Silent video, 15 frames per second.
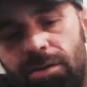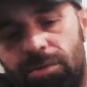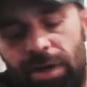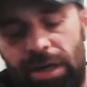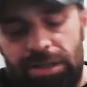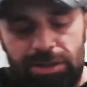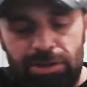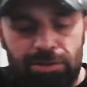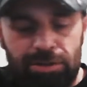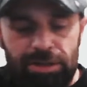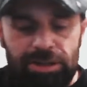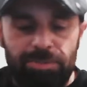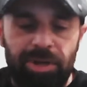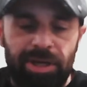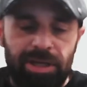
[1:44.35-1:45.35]
as he was
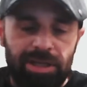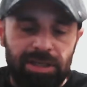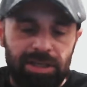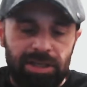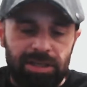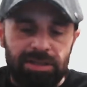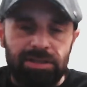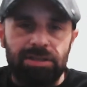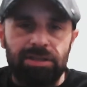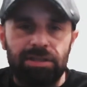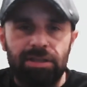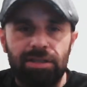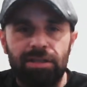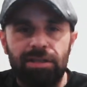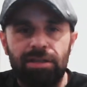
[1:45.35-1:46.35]
explaining it, is
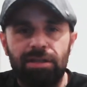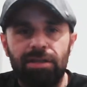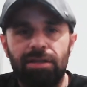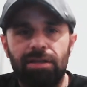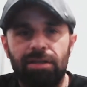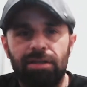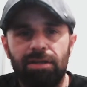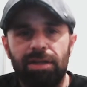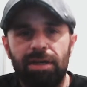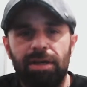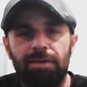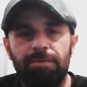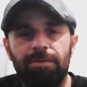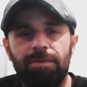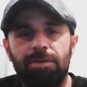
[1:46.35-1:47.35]

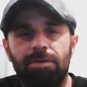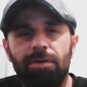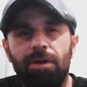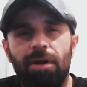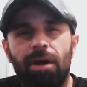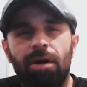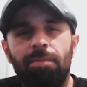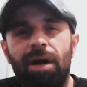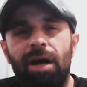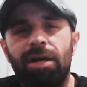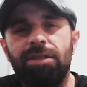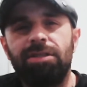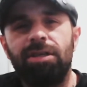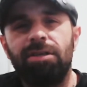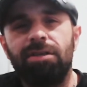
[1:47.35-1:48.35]
that our
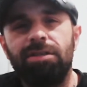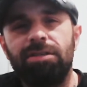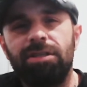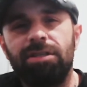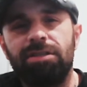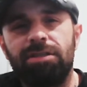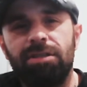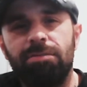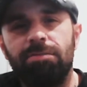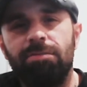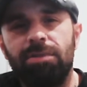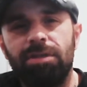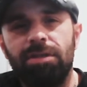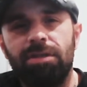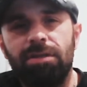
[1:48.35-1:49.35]
monetary system
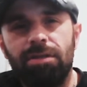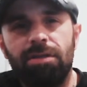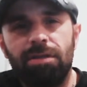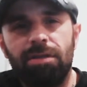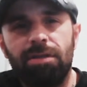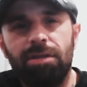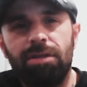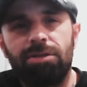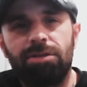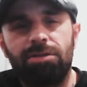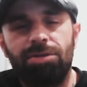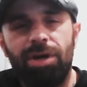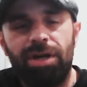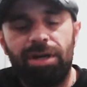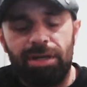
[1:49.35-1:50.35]
is
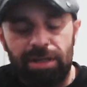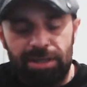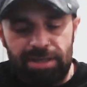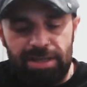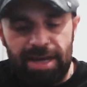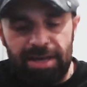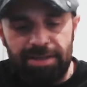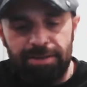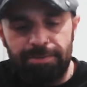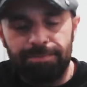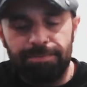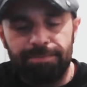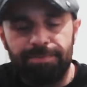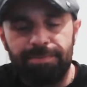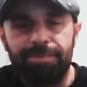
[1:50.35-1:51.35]
created in debt.
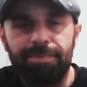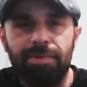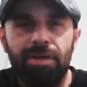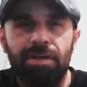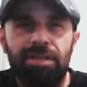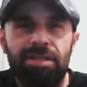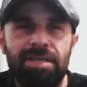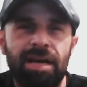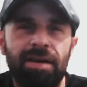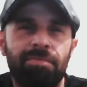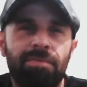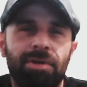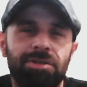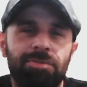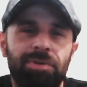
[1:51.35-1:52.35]
Debt
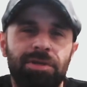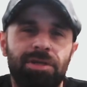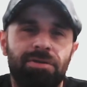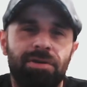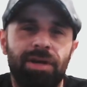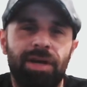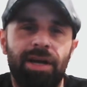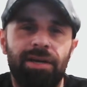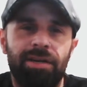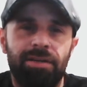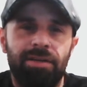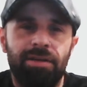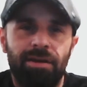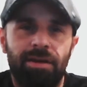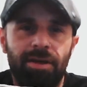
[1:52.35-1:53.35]
must be
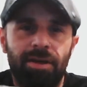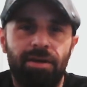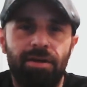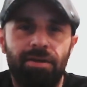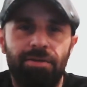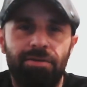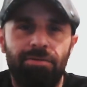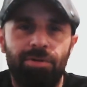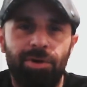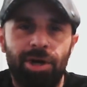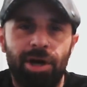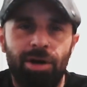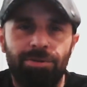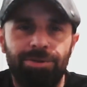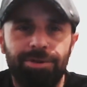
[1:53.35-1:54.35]
created through a
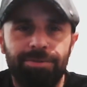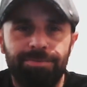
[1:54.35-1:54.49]
note.